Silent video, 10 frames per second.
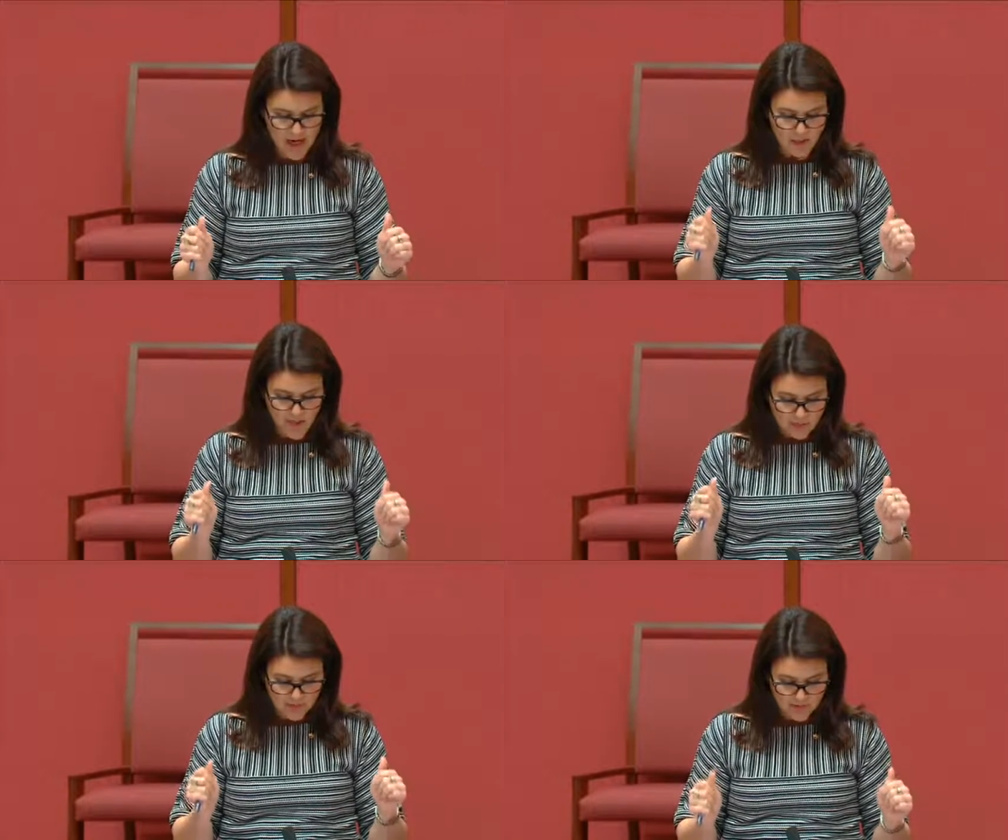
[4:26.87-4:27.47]

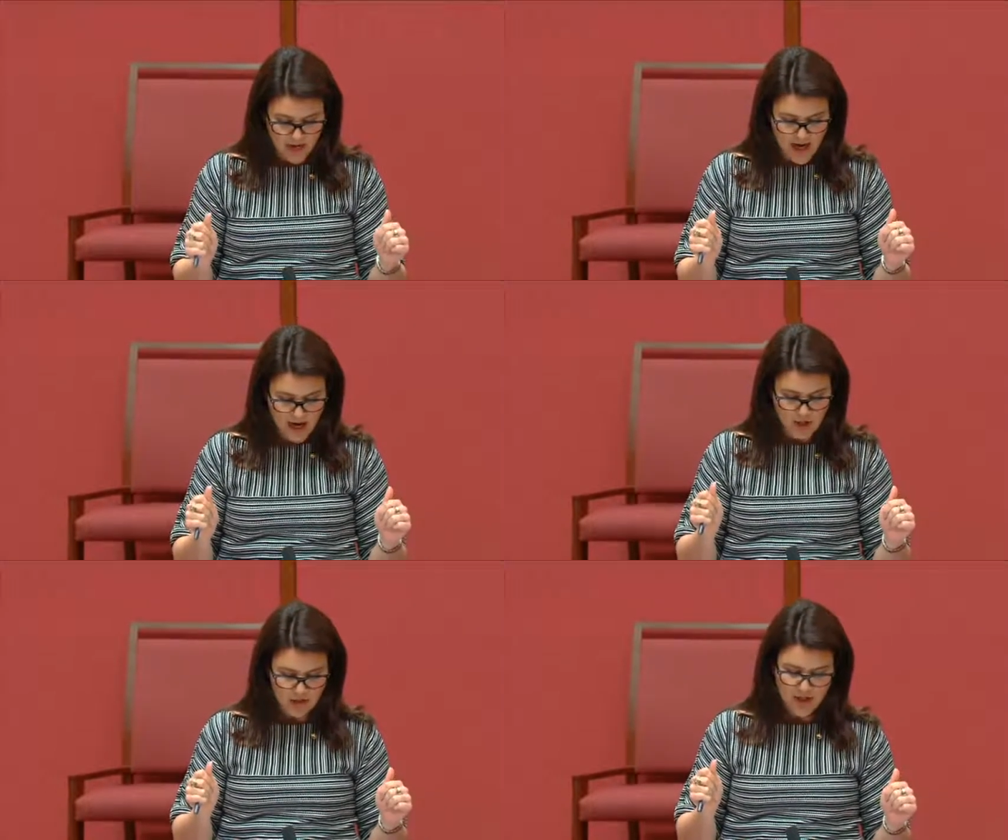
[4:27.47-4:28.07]
which
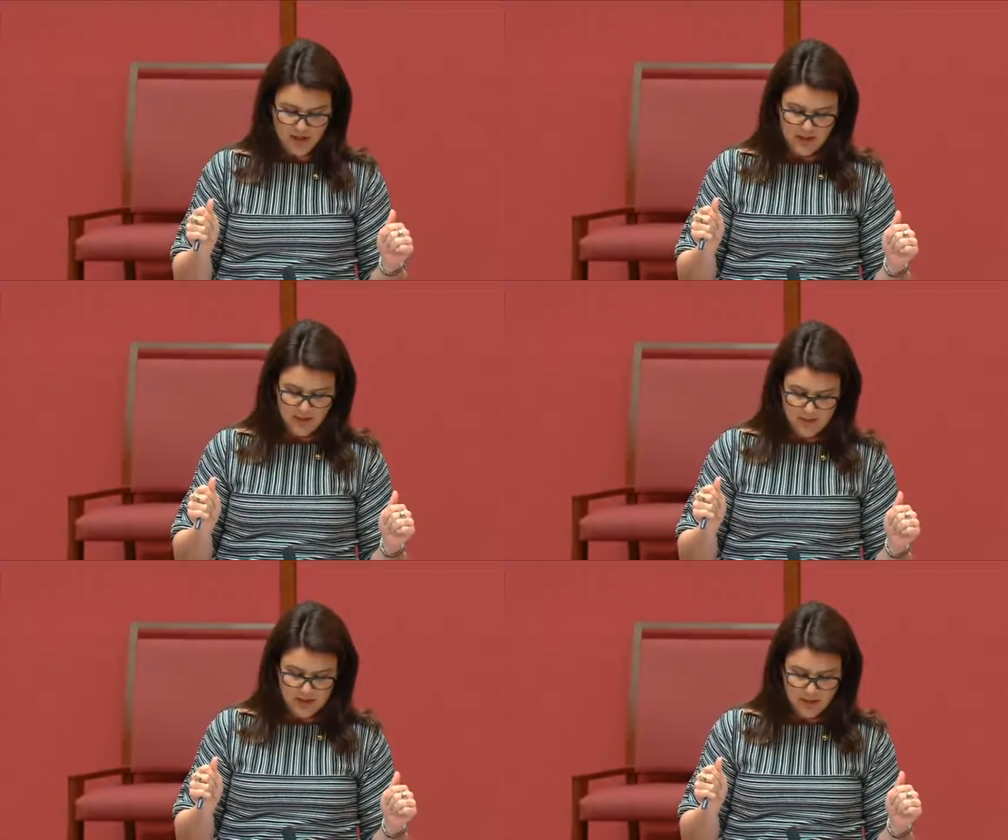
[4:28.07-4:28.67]
provide
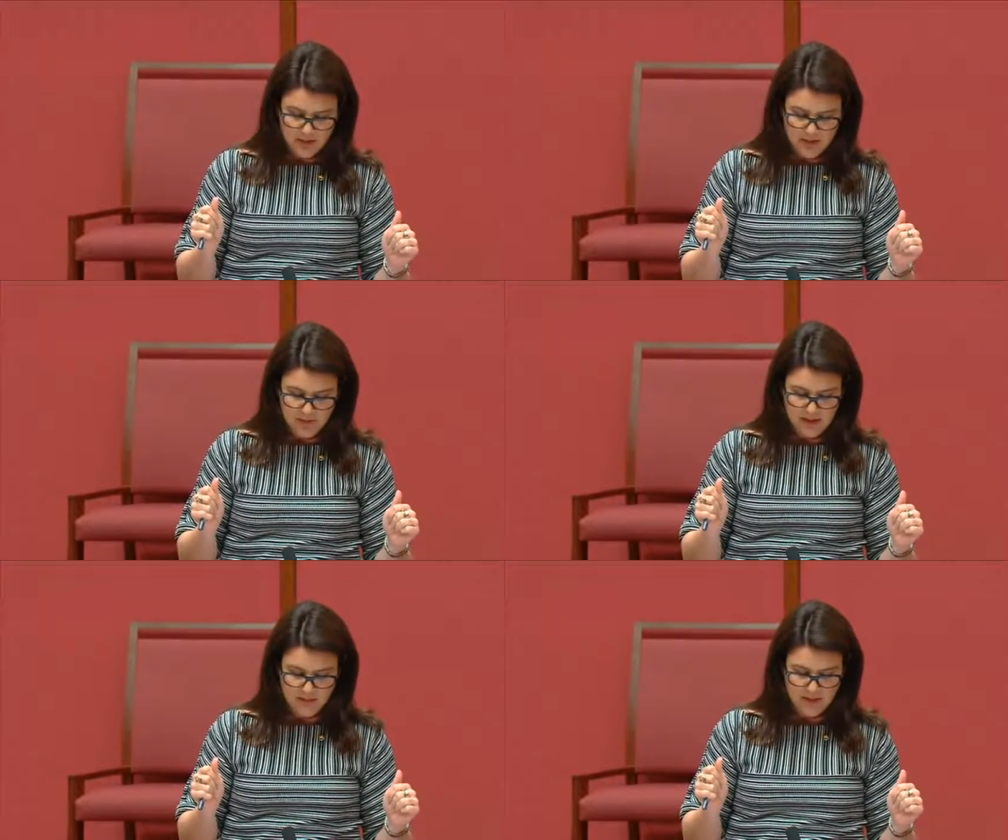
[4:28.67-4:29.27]
alternative skills
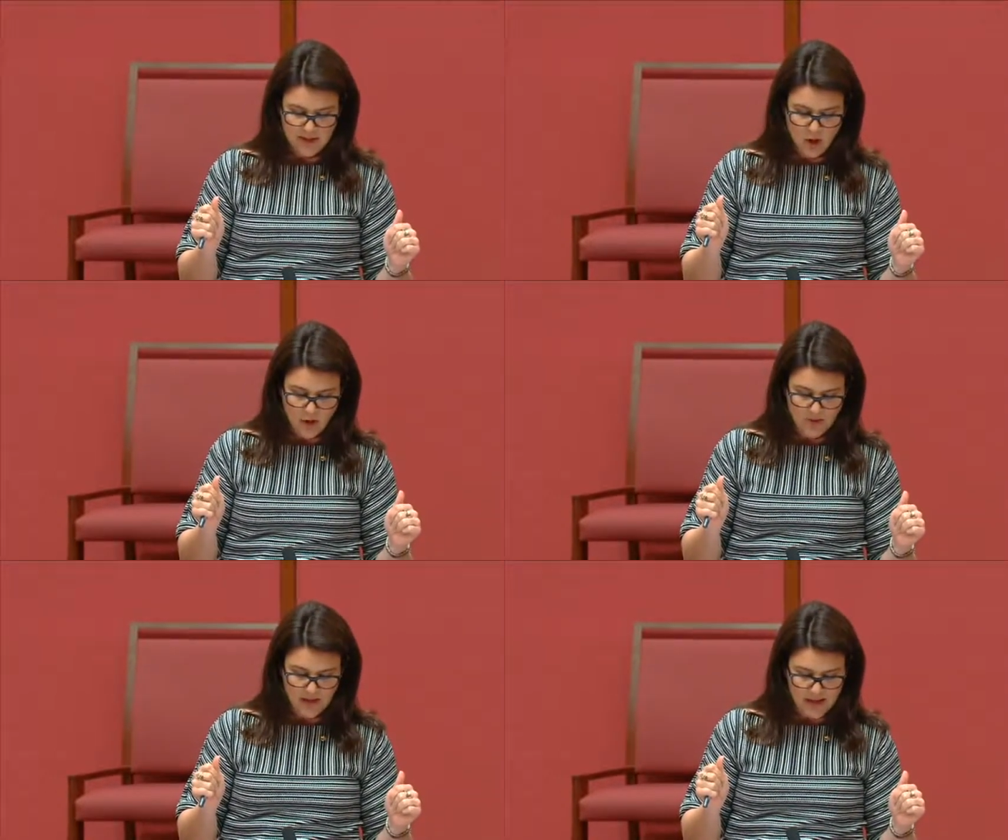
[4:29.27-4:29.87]
development
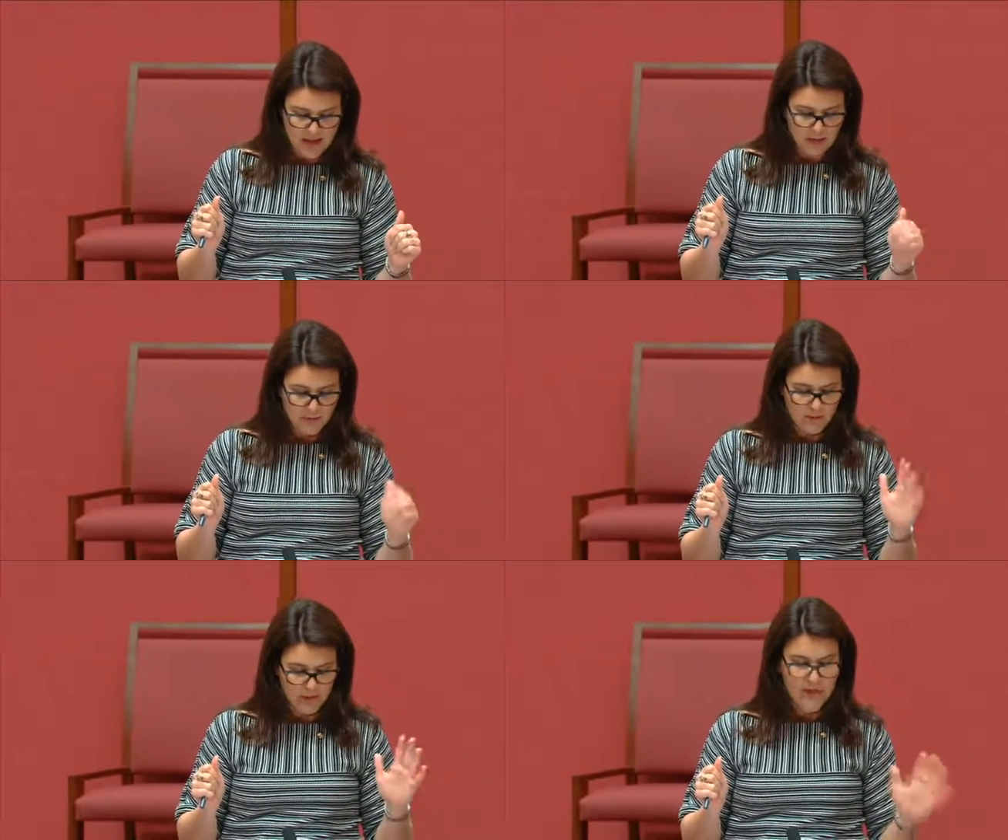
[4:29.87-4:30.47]
options
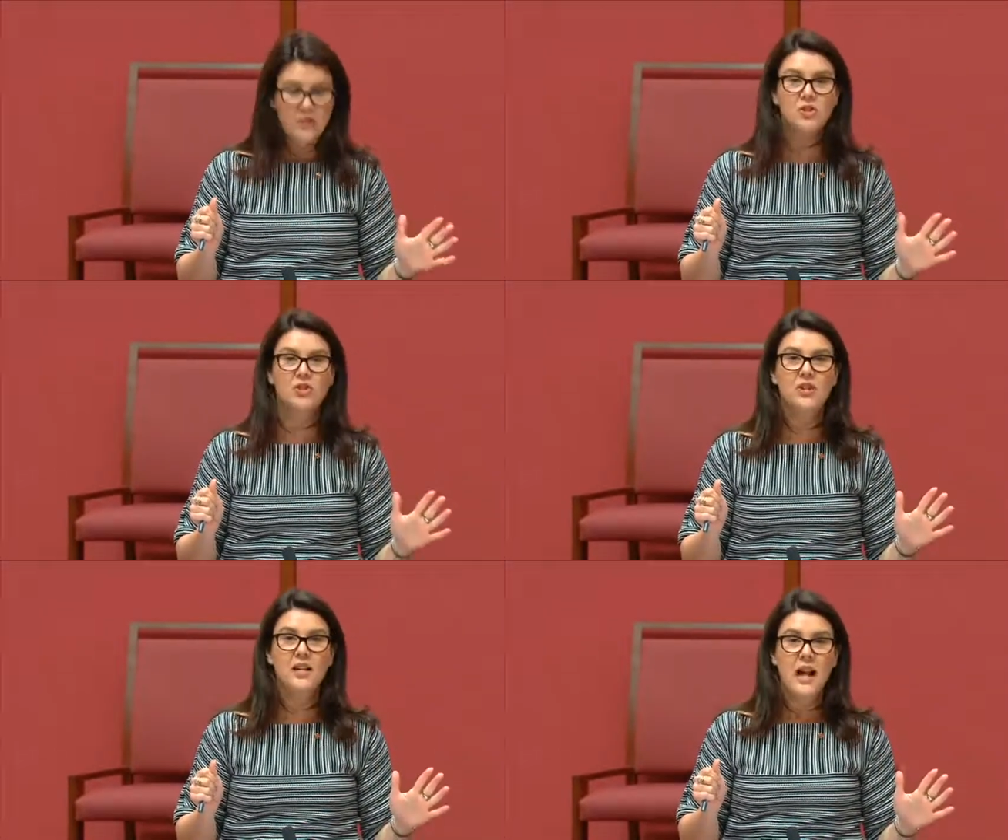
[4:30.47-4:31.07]
for both
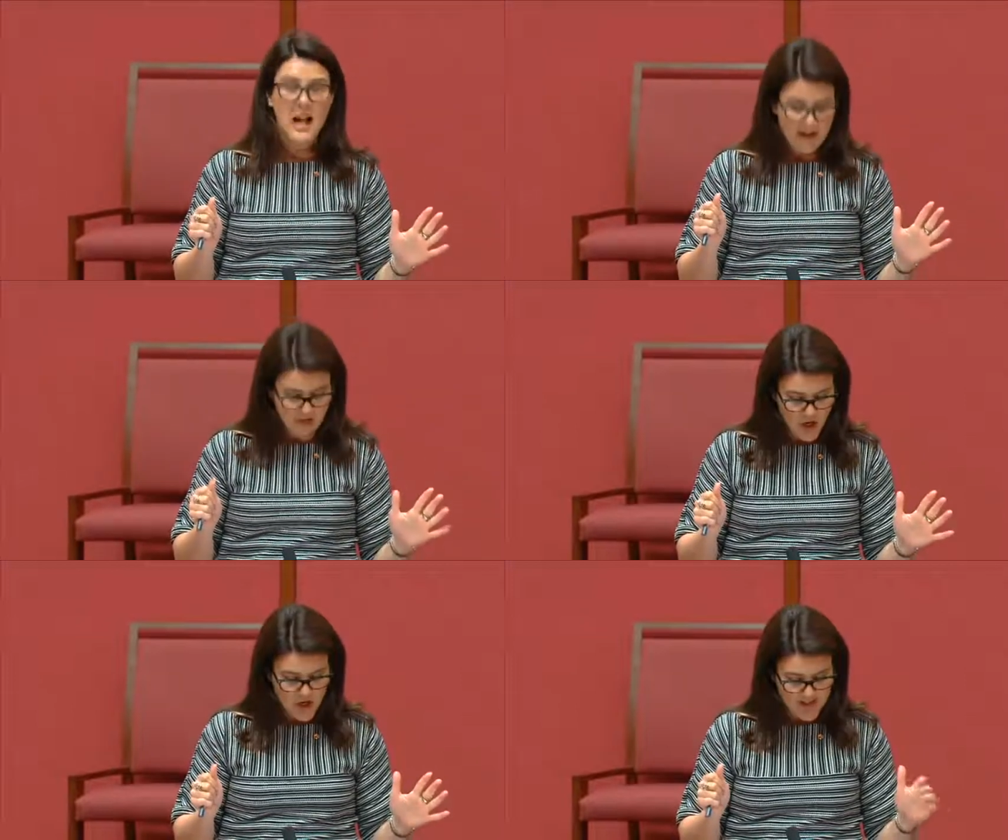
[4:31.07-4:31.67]
industry and
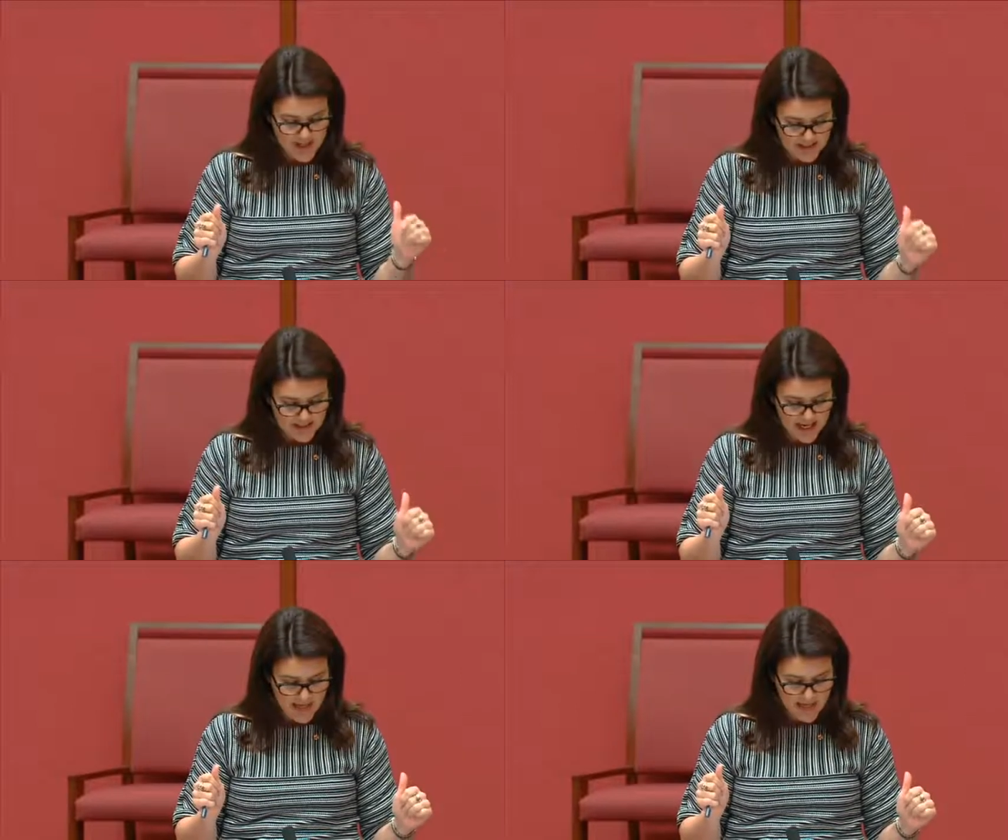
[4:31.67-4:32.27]
those
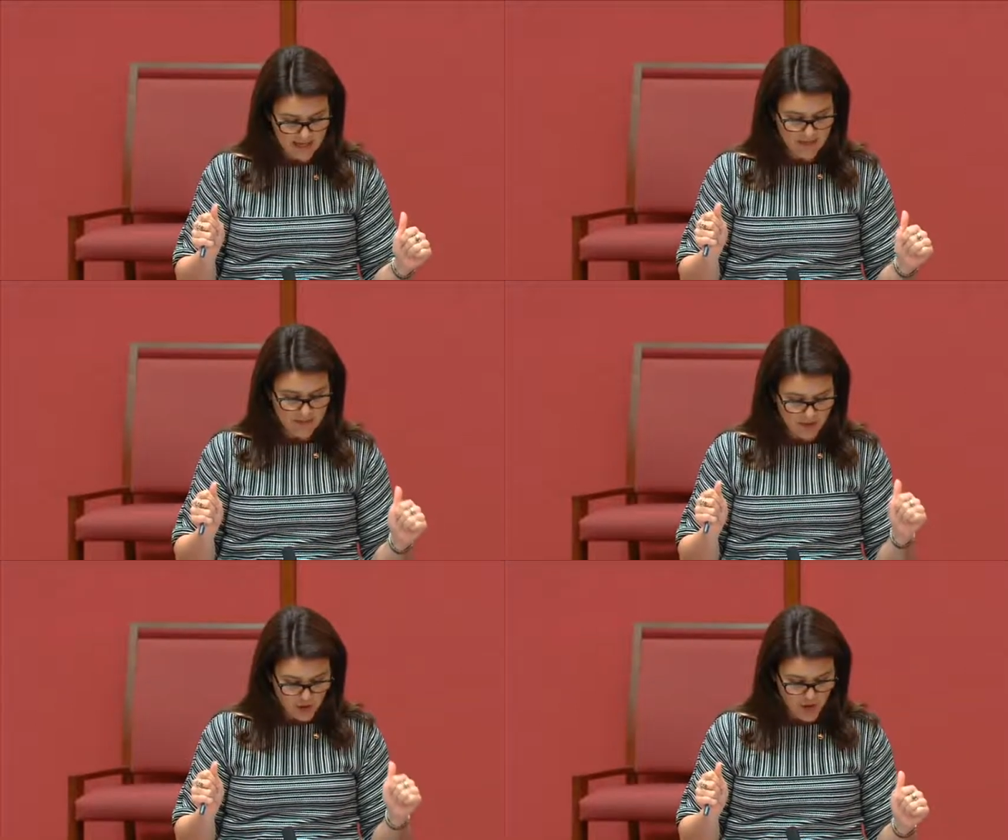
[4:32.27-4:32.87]
undertaking
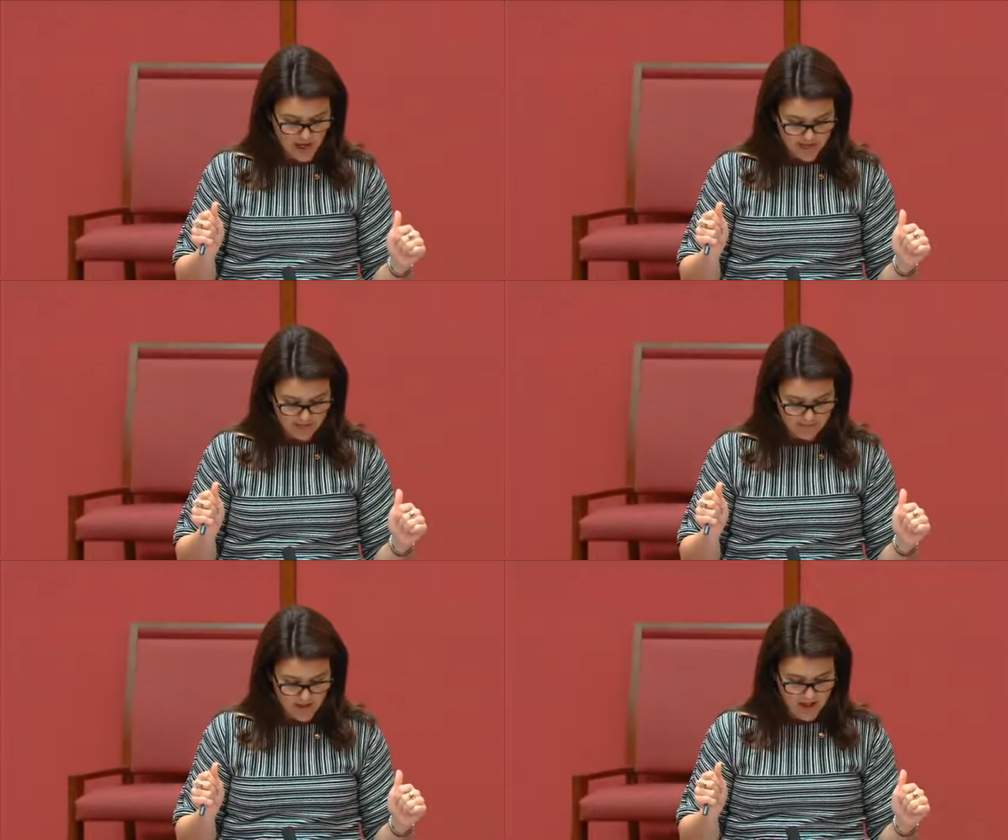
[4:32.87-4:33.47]
the training.